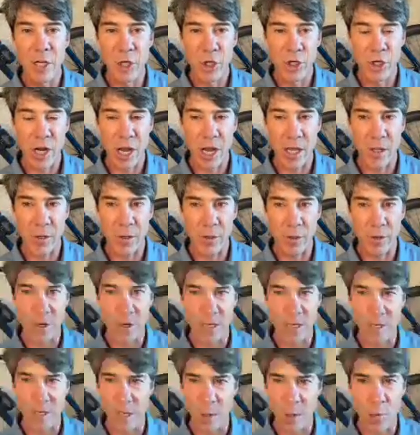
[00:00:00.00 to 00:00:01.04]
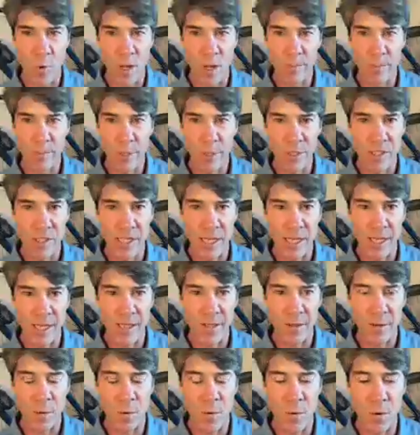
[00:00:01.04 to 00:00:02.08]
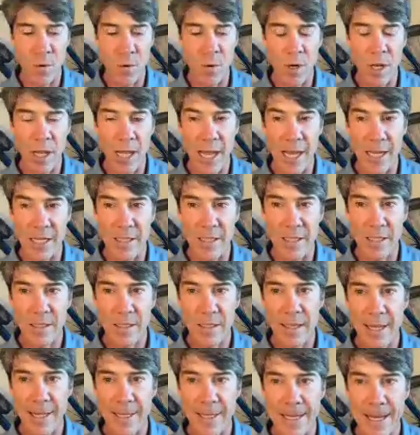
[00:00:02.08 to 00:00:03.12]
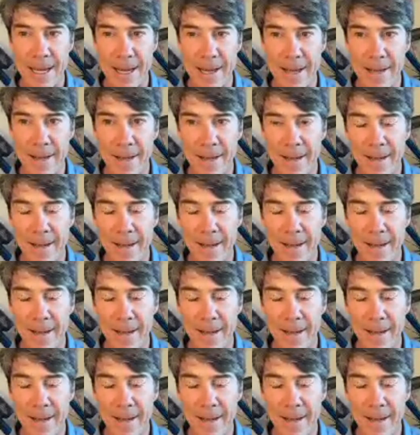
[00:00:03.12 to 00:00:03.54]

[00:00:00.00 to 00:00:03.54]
shallow grade like 1% or, or less and uh